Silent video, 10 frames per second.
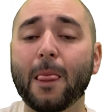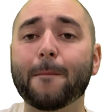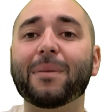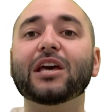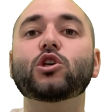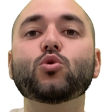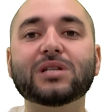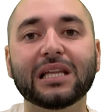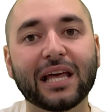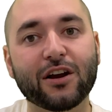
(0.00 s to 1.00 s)
by
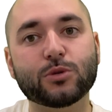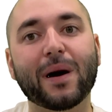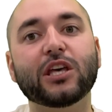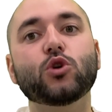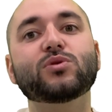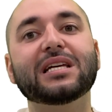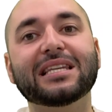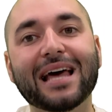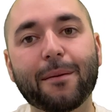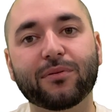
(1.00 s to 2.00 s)
using layers, by using
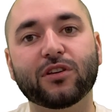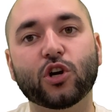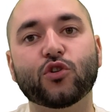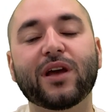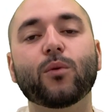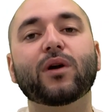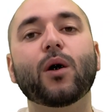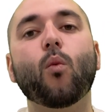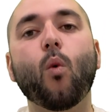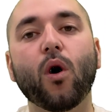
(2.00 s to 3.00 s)
depth to create what I
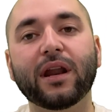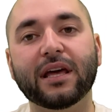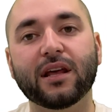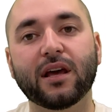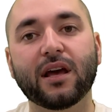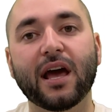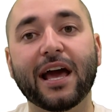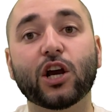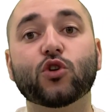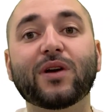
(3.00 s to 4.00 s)
wanted
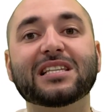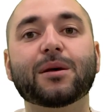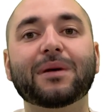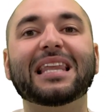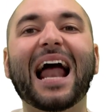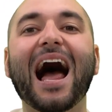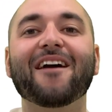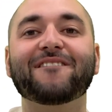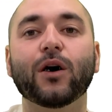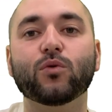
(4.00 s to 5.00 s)
and create something that I
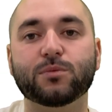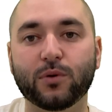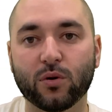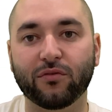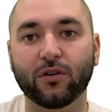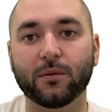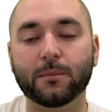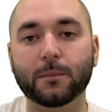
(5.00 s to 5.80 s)
felt was beautiful.